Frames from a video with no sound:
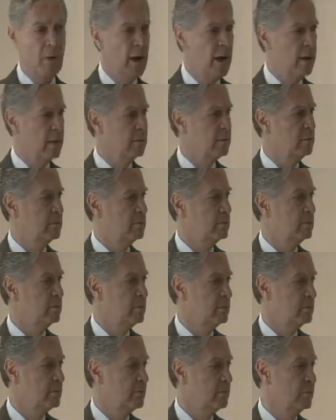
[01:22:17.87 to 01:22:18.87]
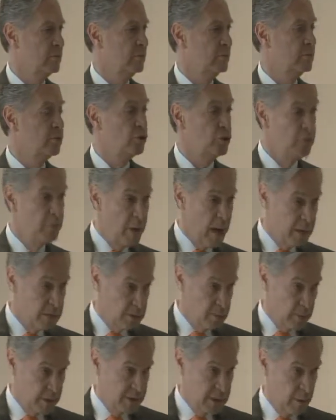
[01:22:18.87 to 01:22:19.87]
Why? Just
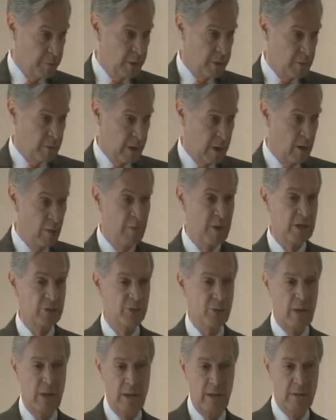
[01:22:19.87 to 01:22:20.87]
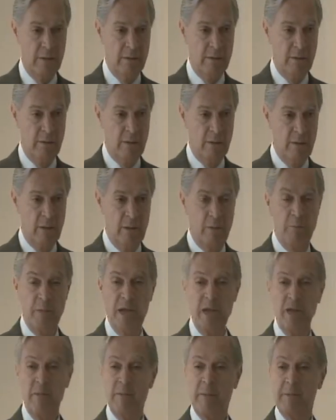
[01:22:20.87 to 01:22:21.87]
imagine what's happening right now in Venezuela.
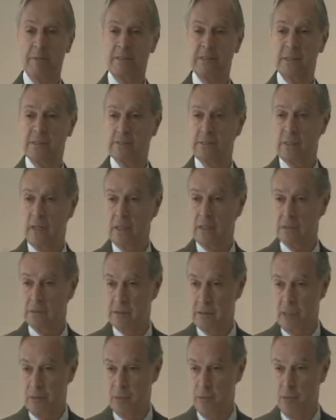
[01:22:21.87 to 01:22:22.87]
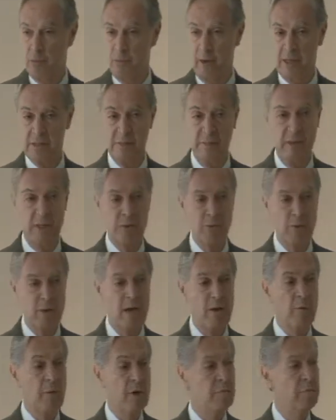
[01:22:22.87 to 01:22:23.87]
Many of the business deals that took place in
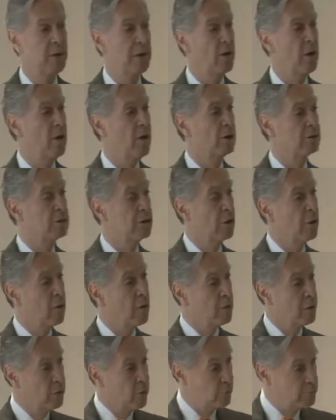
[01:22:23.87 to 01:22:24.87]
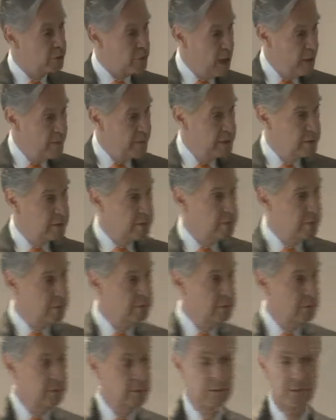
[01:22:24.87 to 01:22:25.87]
Venezuela were because the government of
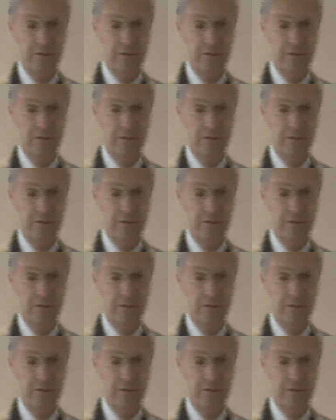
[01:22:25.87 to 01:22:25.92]
Chavez